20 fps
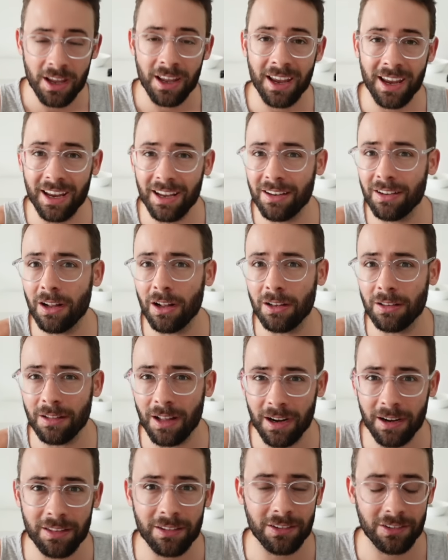And a
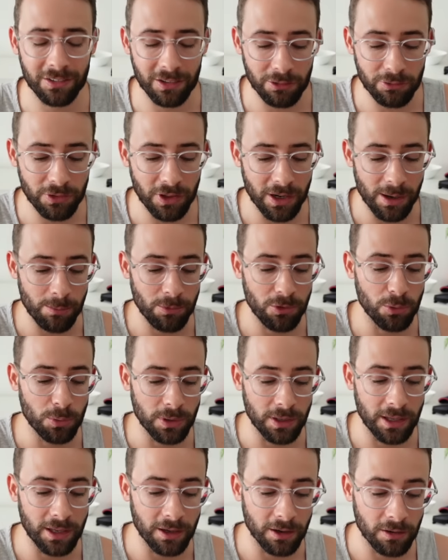lot of the stuff that I'm
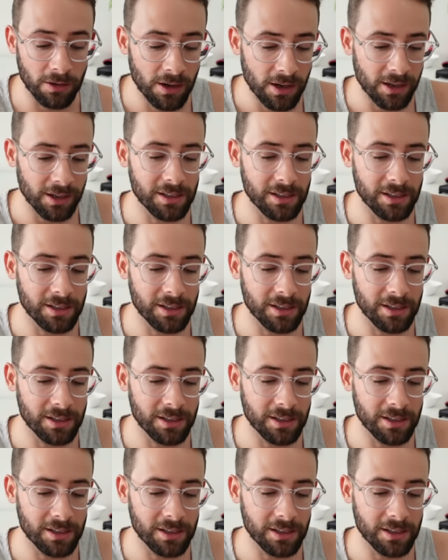doing here